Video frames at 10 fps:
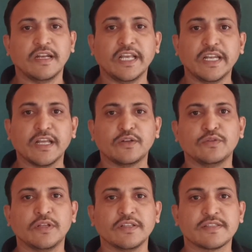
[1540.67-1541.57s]
nearer
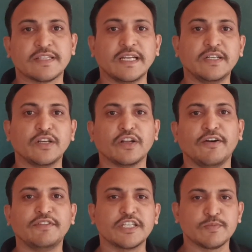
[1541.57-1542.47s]
to the center
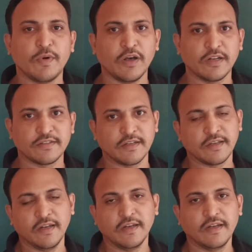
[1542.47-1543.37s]
of the smaller
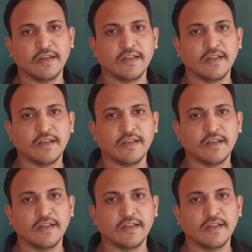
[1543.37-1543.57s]
circle,